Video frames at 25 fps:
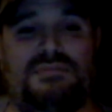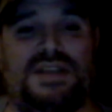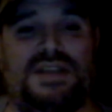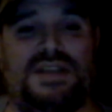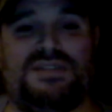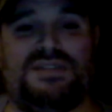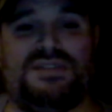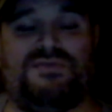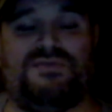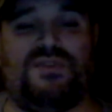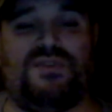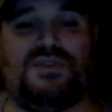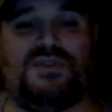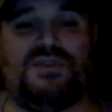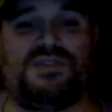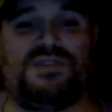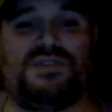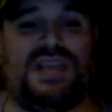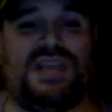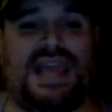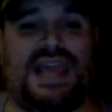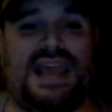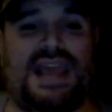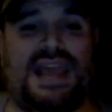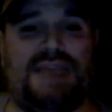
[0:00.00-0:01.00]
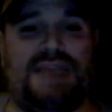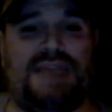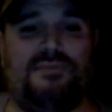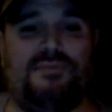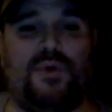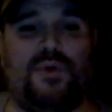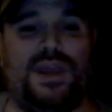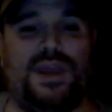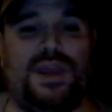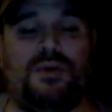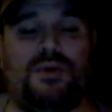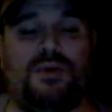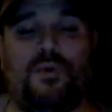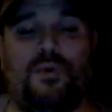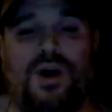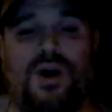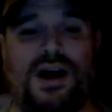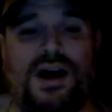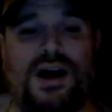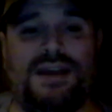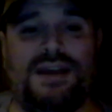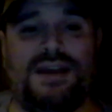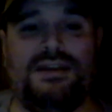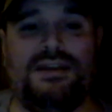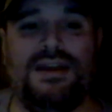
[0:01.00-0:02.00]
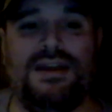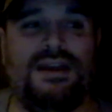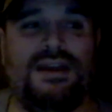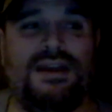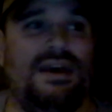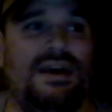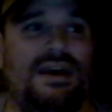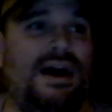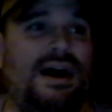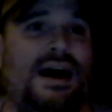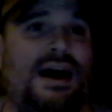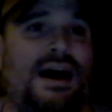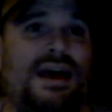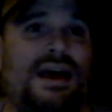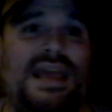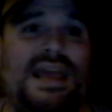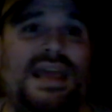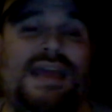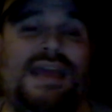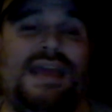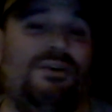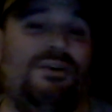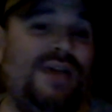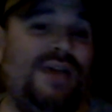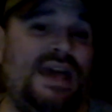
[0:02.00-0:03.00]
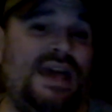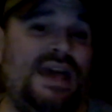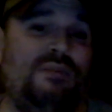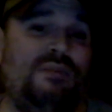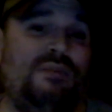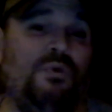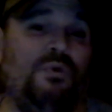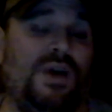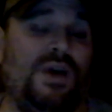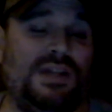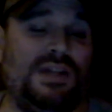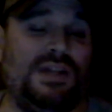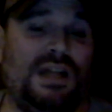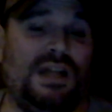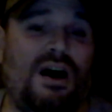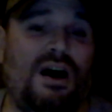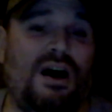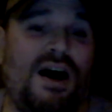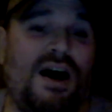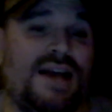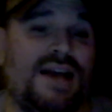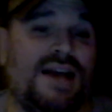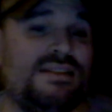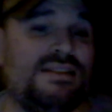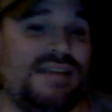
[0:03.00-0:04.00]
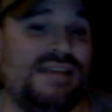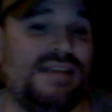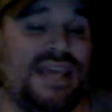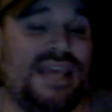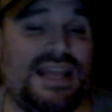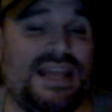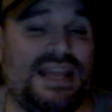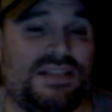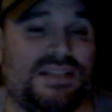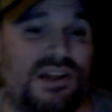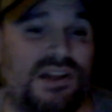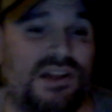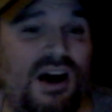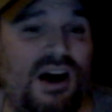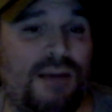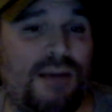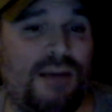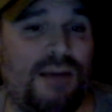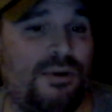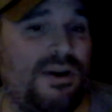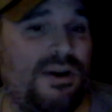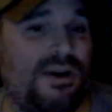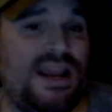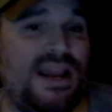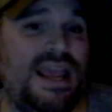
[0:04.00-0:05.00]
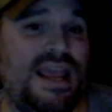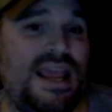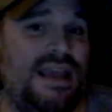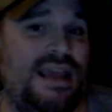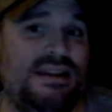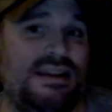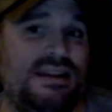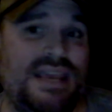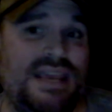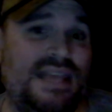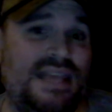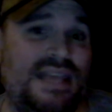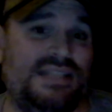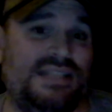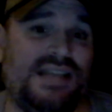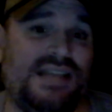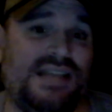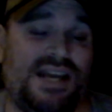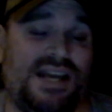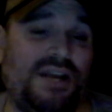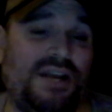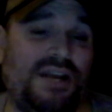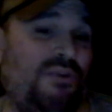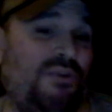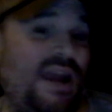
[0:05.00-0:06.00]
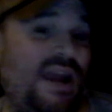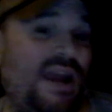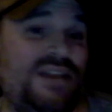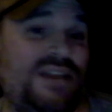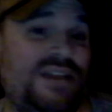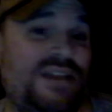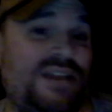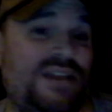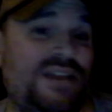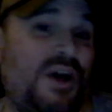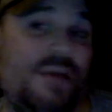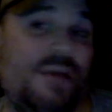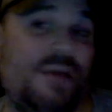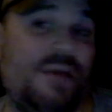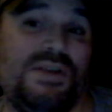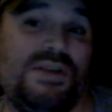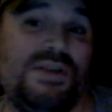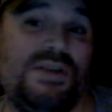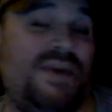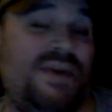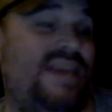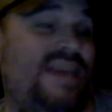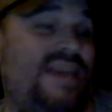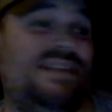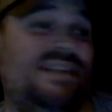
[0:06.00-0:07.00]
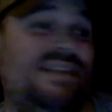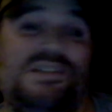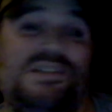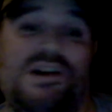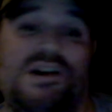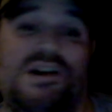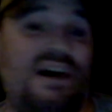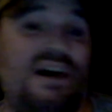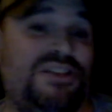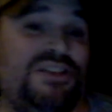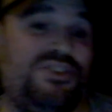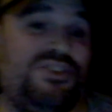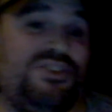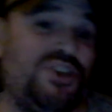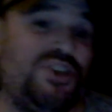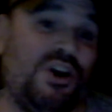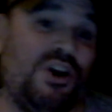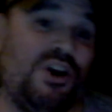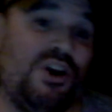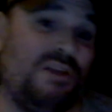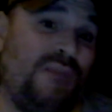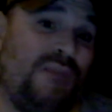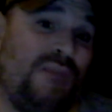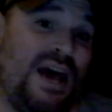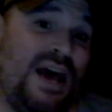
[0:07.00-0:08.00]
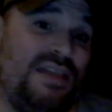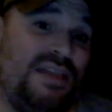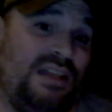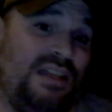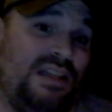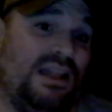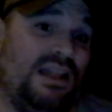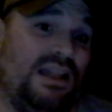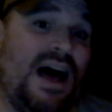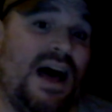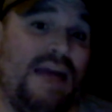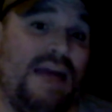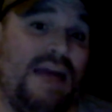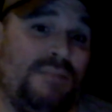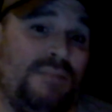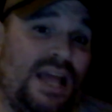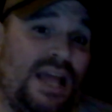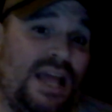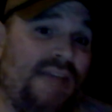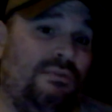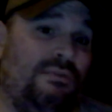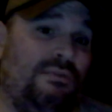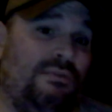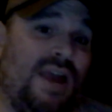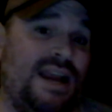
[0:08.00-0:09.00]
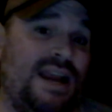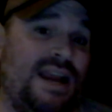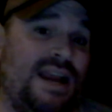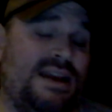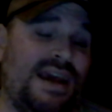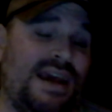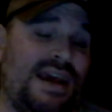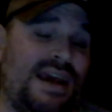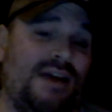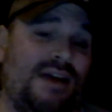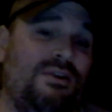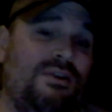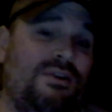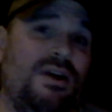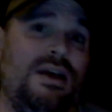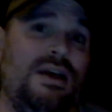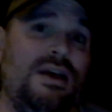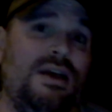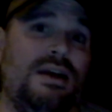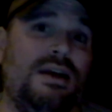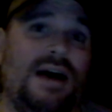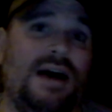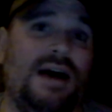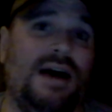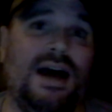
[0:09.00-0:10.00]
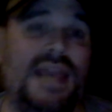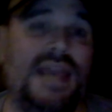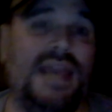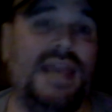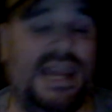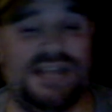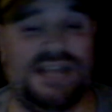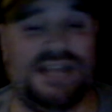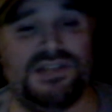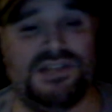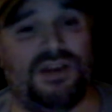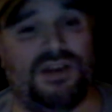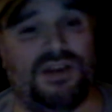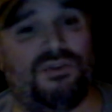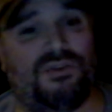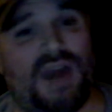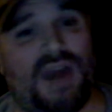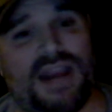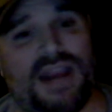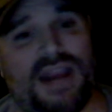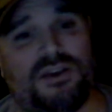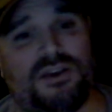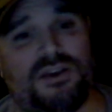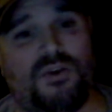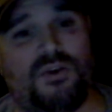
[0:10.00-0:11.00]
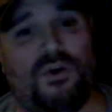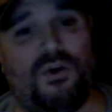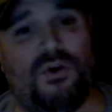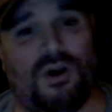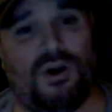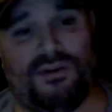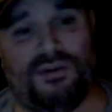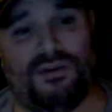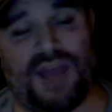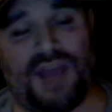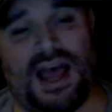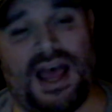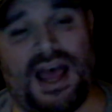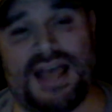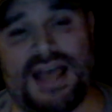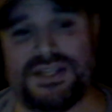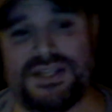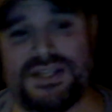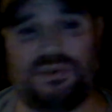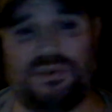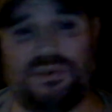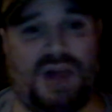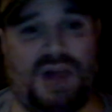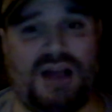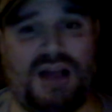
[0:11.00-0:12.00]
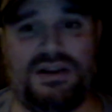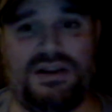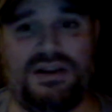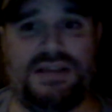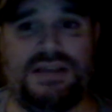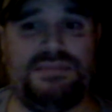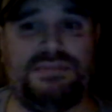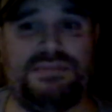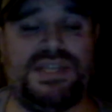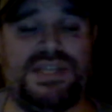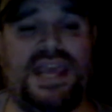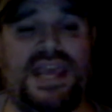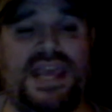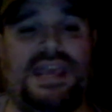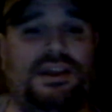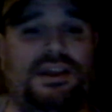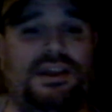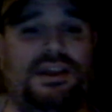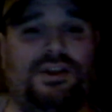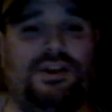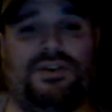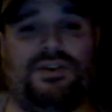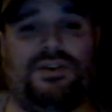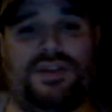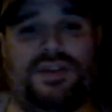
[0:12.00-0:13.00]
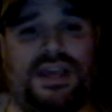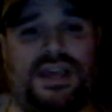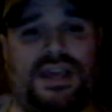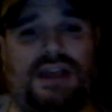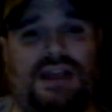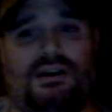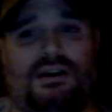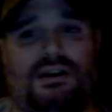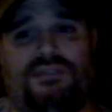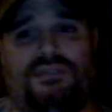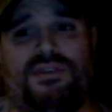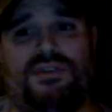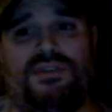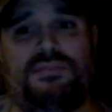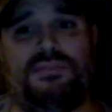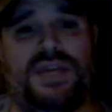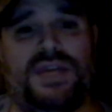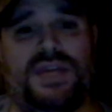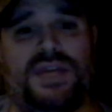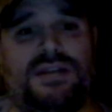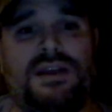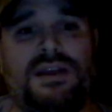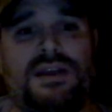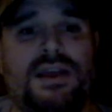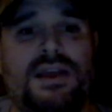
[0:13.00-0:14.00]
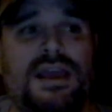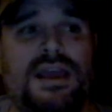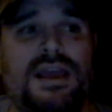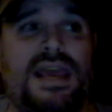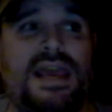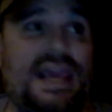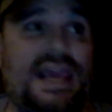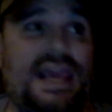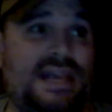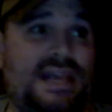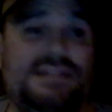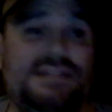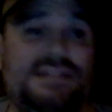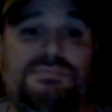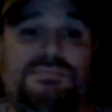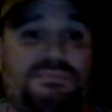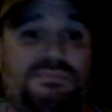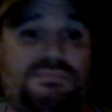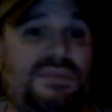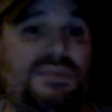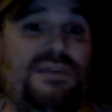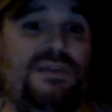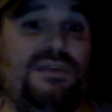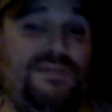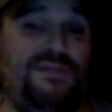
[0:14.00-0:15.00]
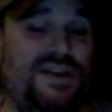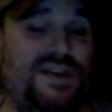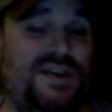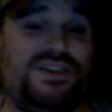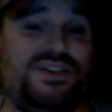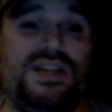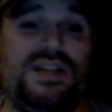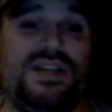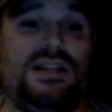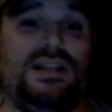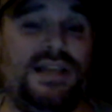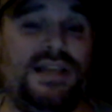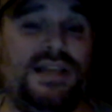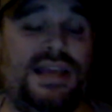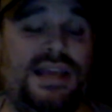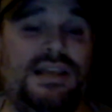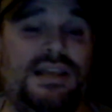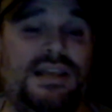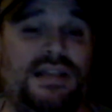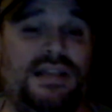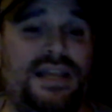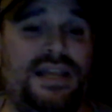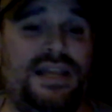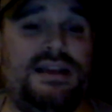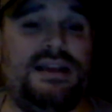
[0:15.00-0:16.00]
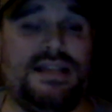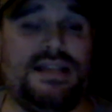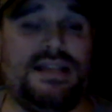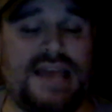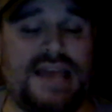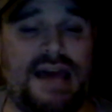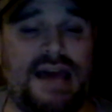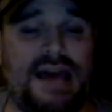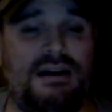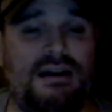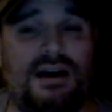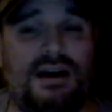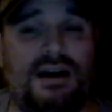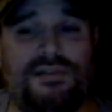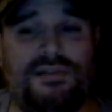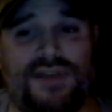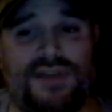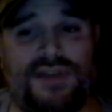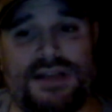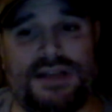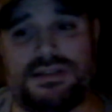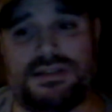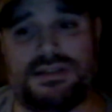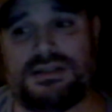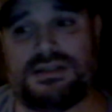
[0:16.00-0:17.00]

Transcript: His first game, week 1, he only had 1 loss against Auburn, and he's done a great job. So he's not shook by the limelight right now. He has a great core of guys around him taking good care of him, and he's efficiently leading that offense.